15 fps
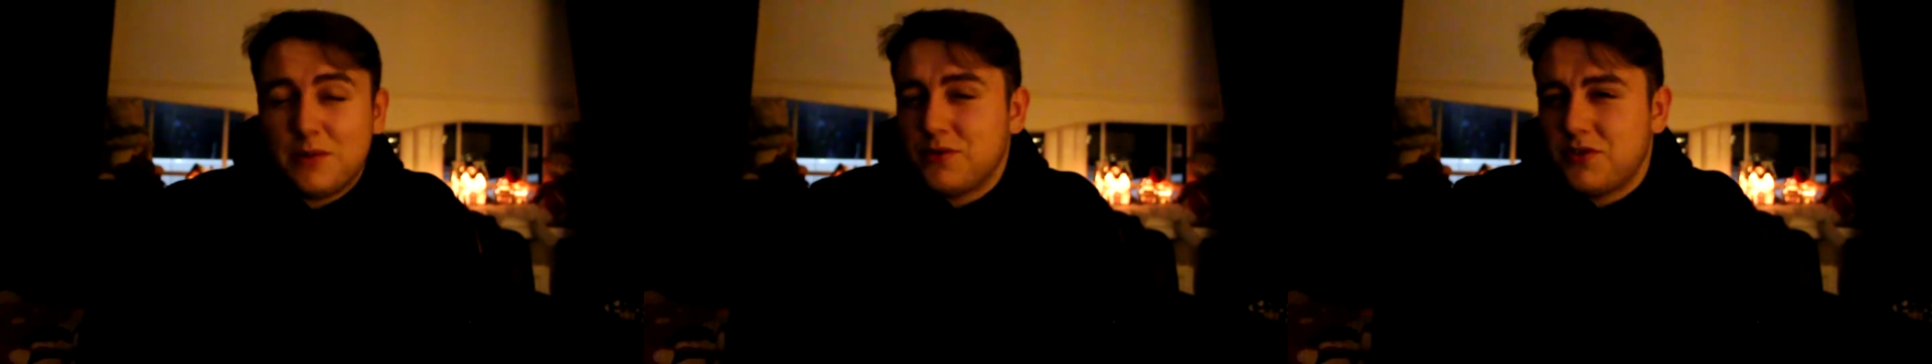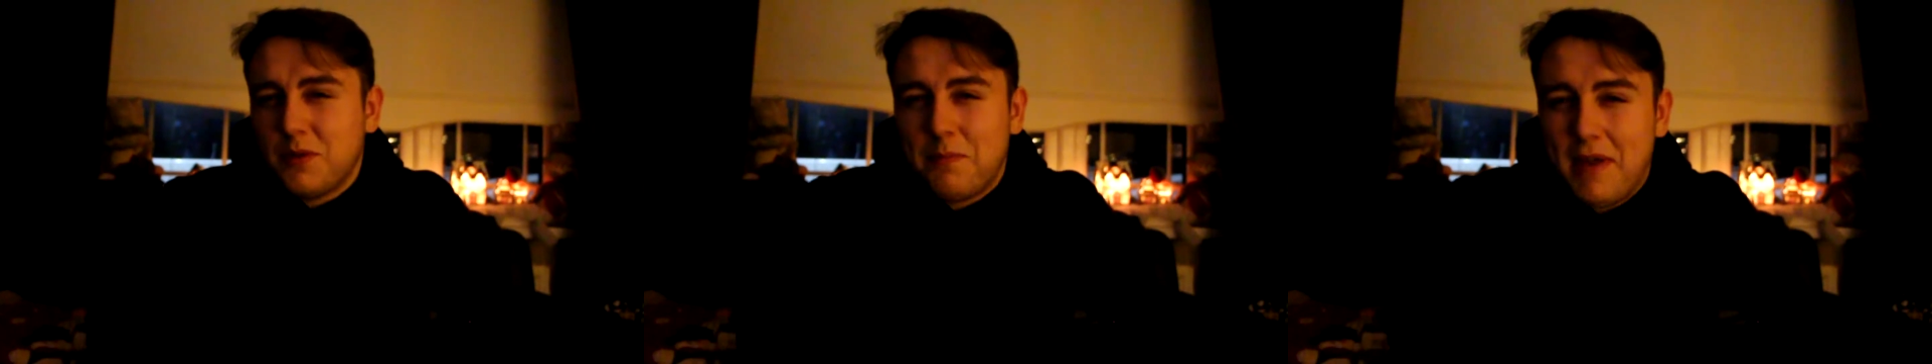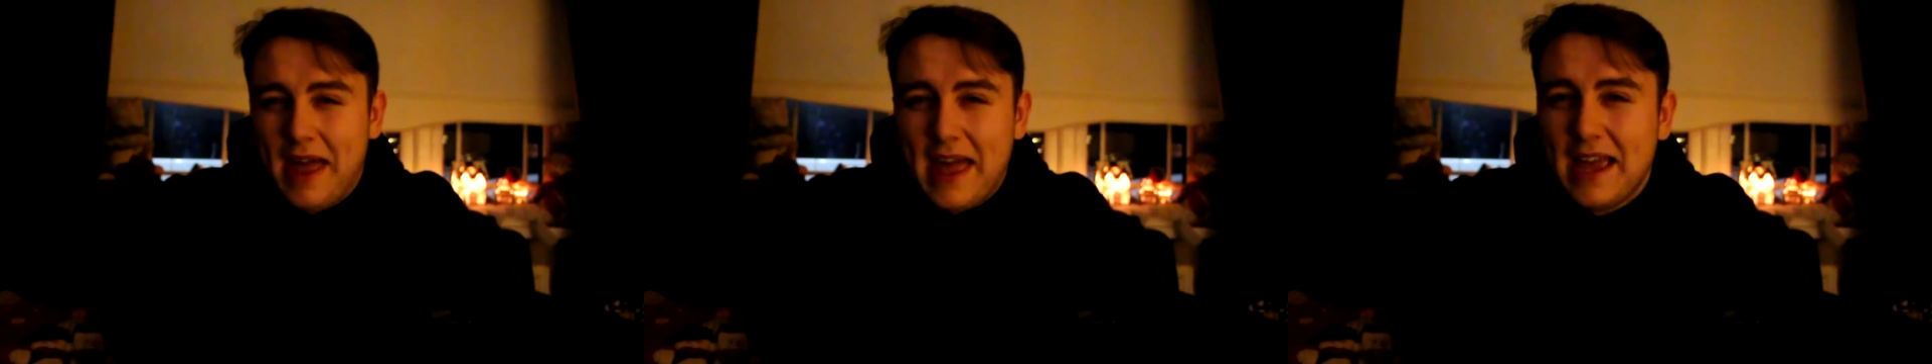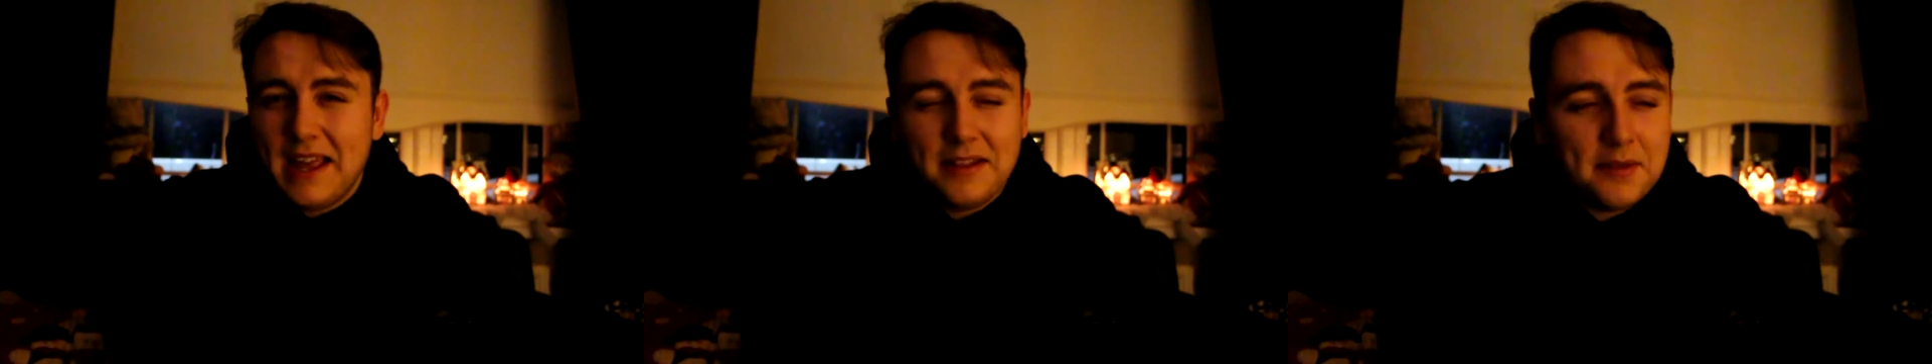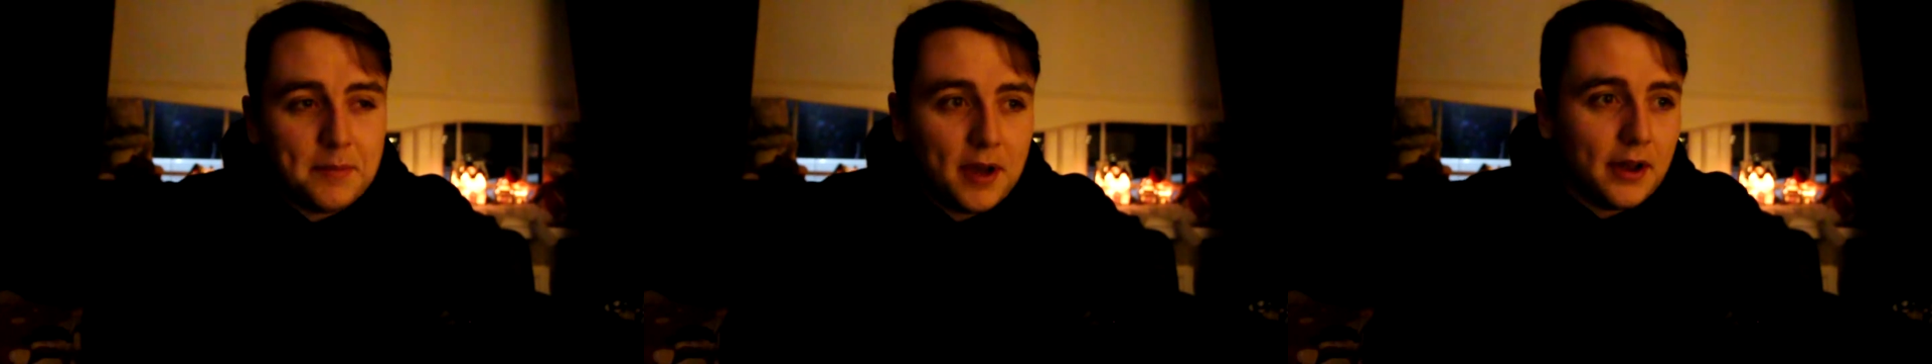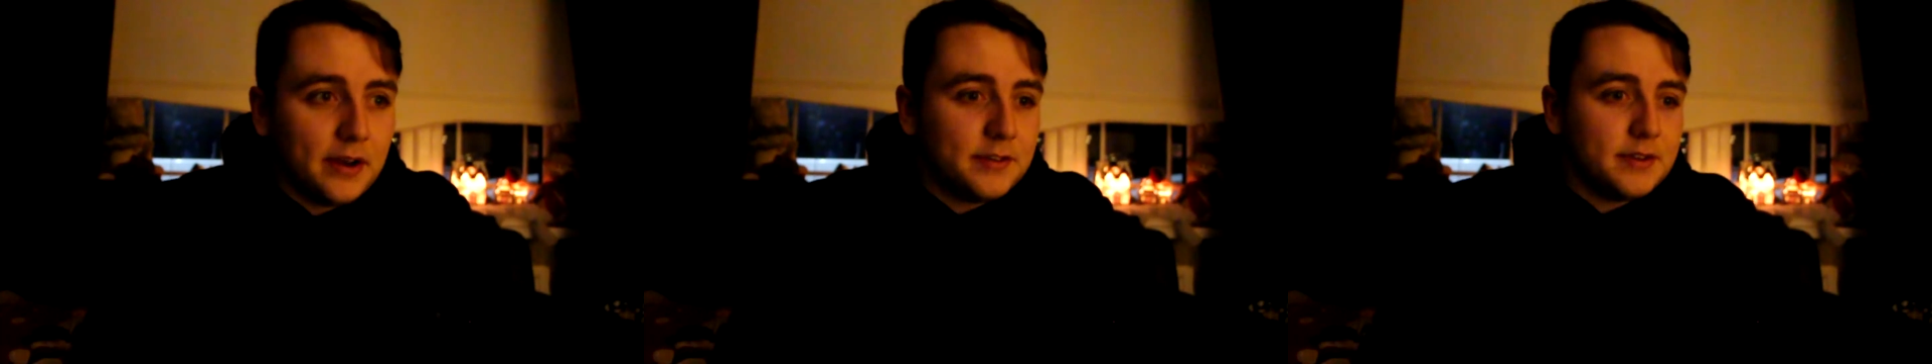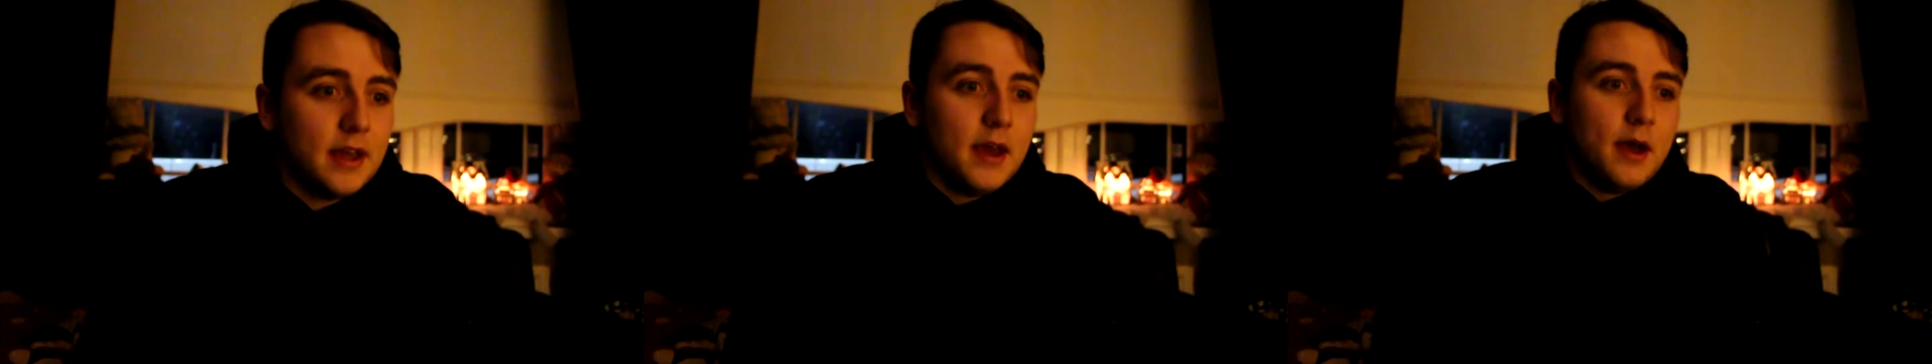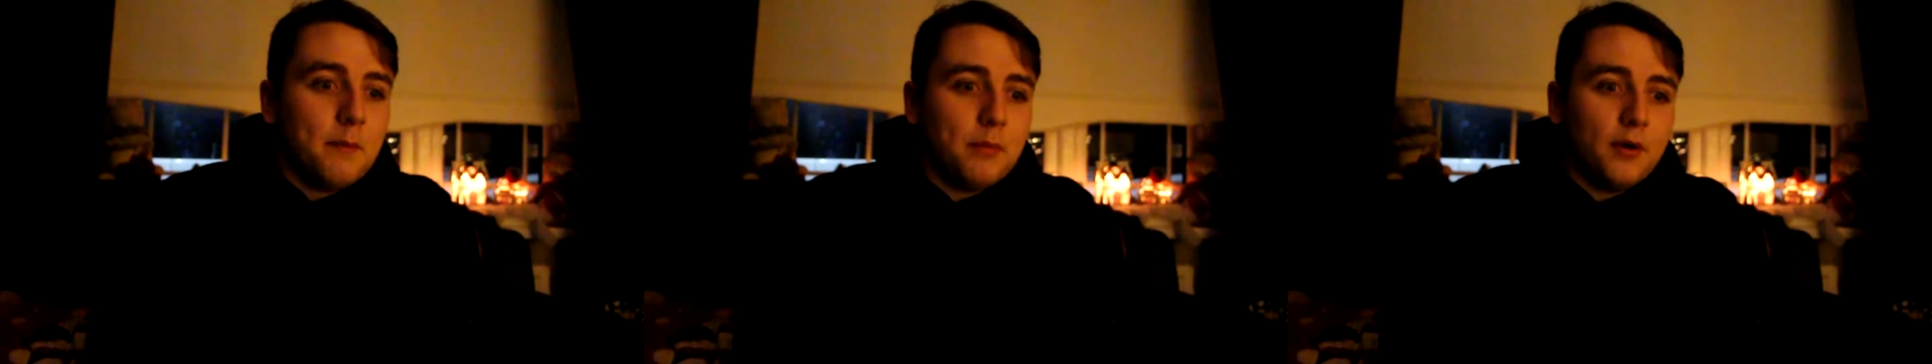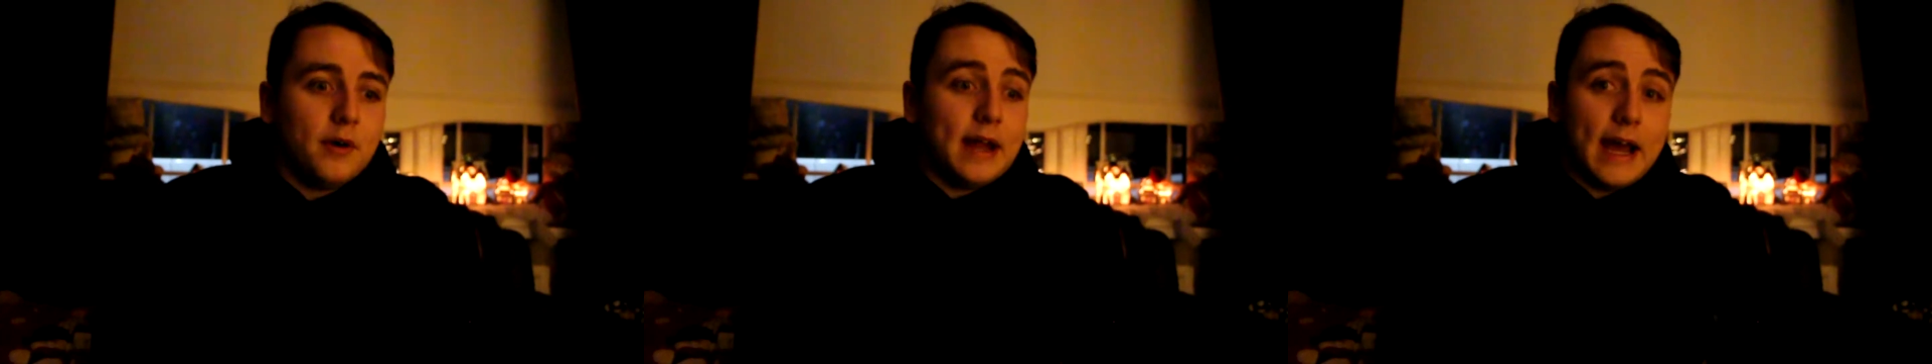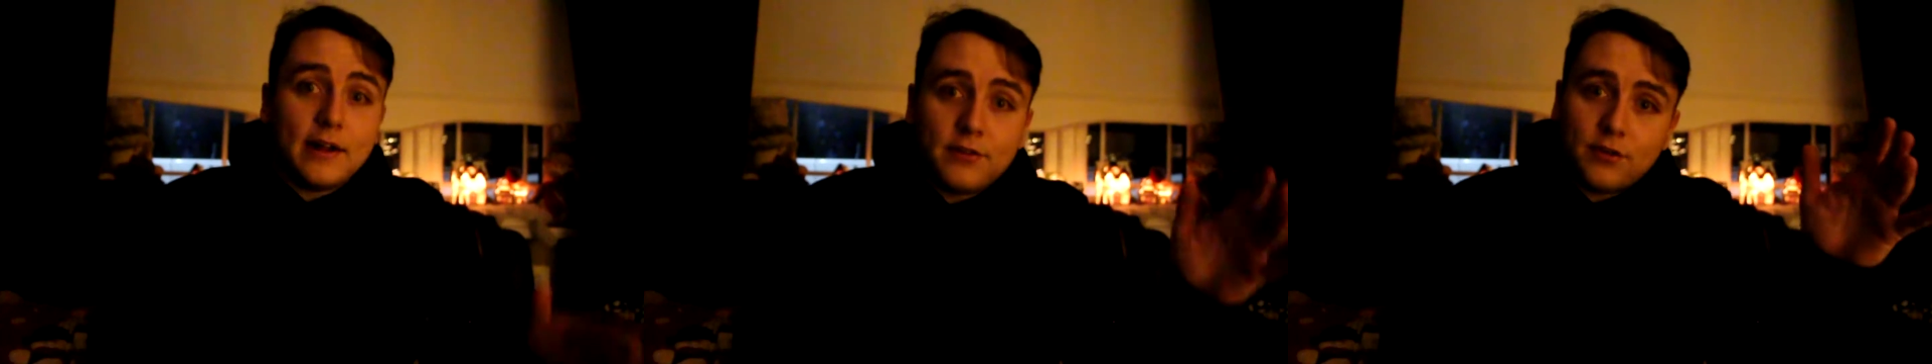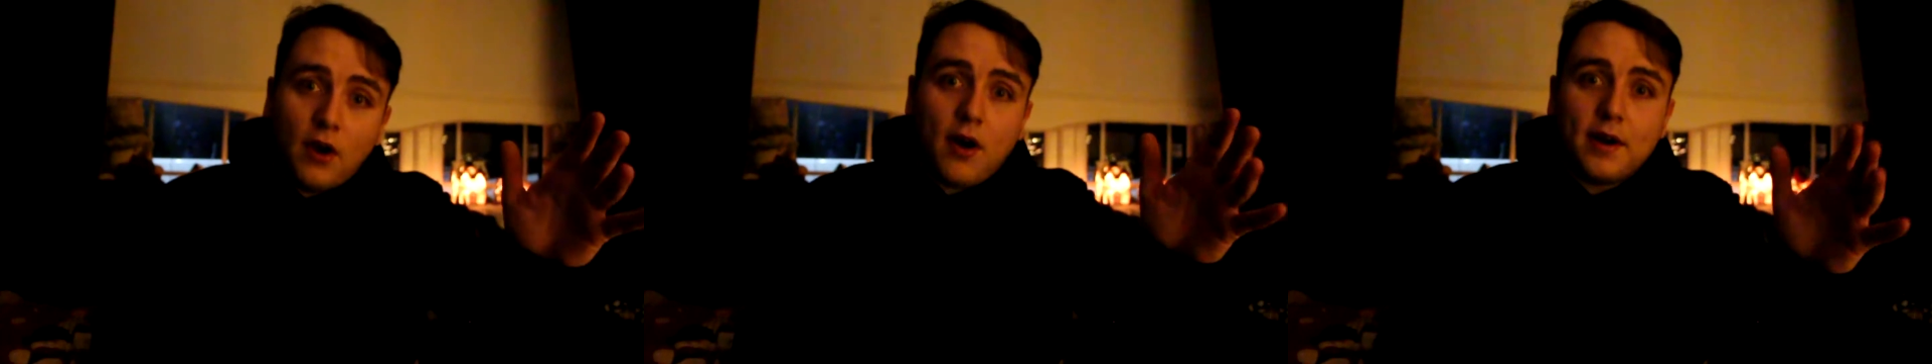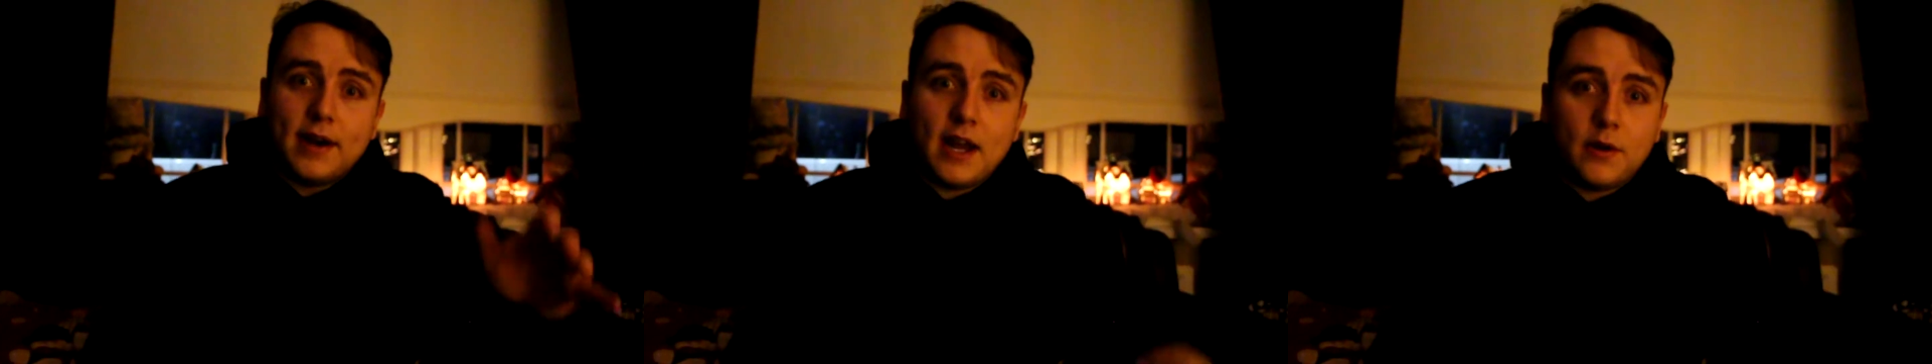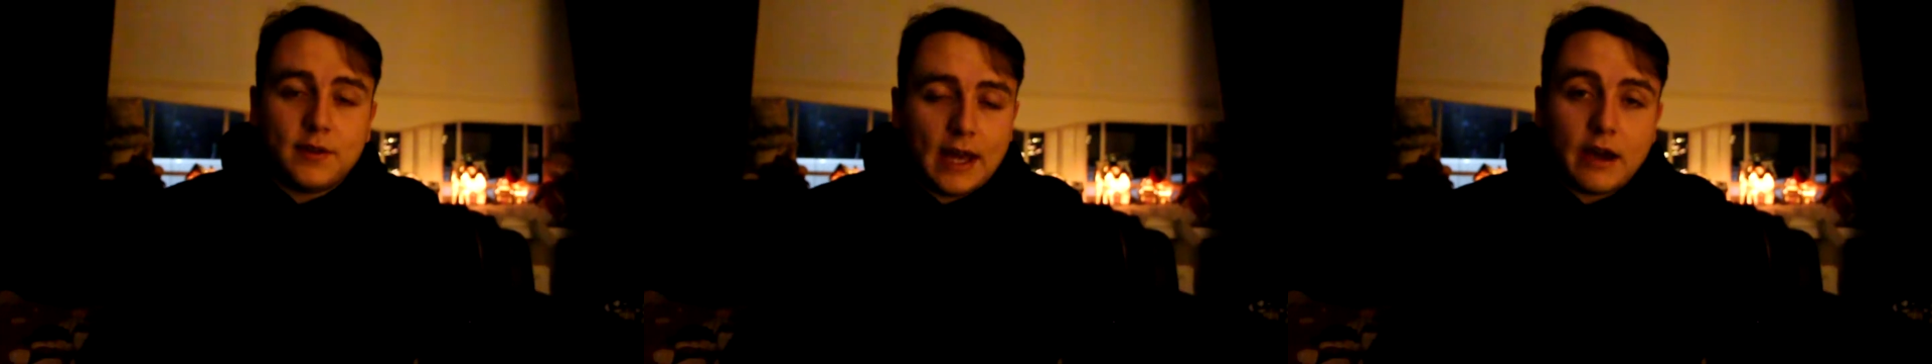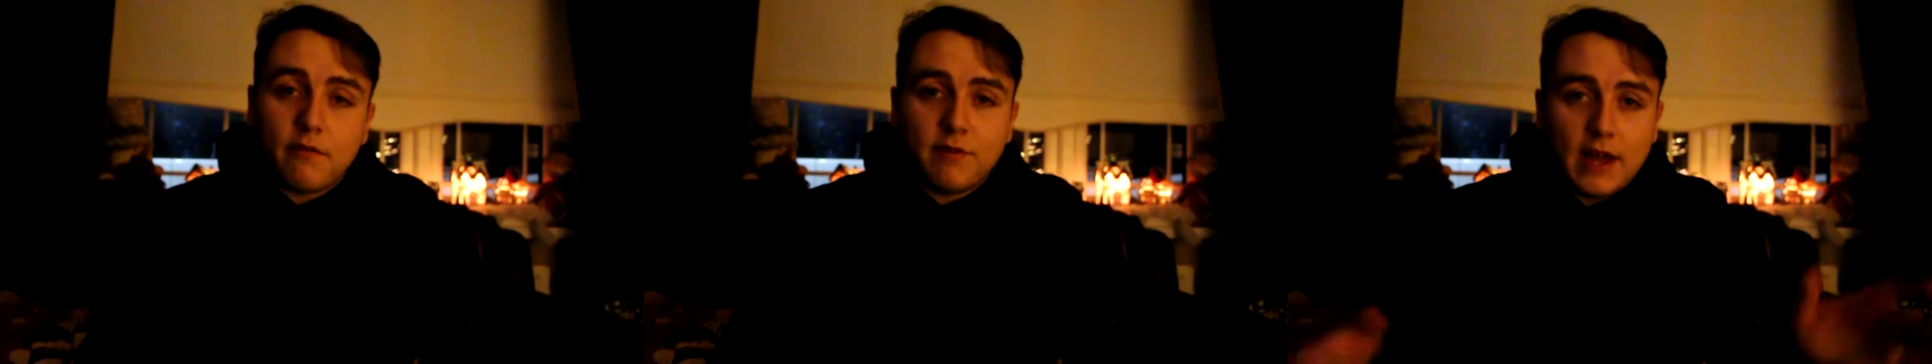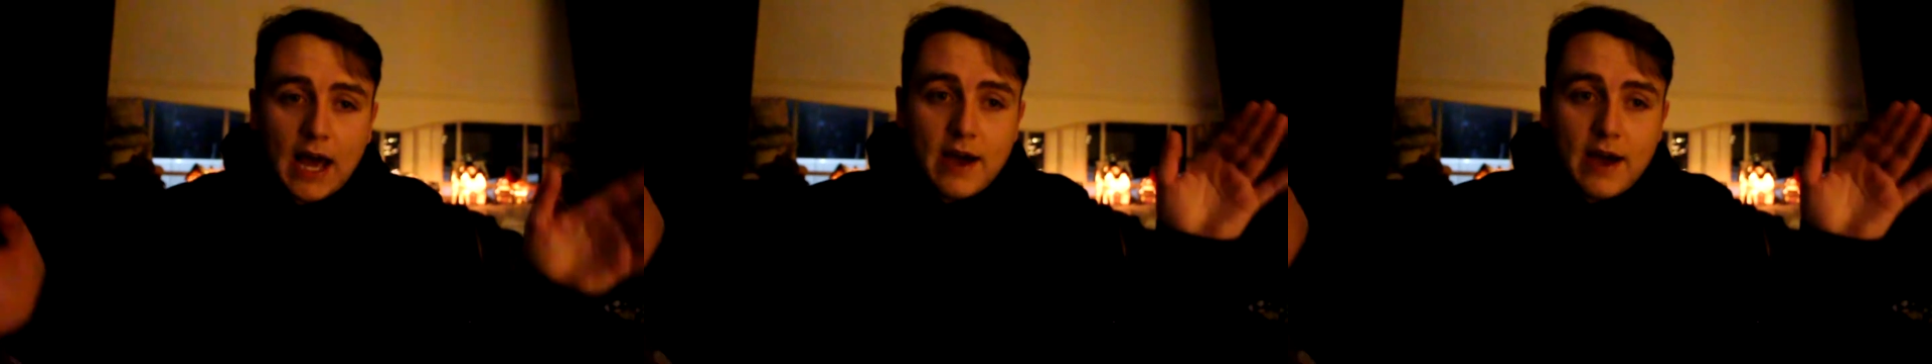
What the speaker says: just a pain, to be honest. But it's sorted now, thankfully.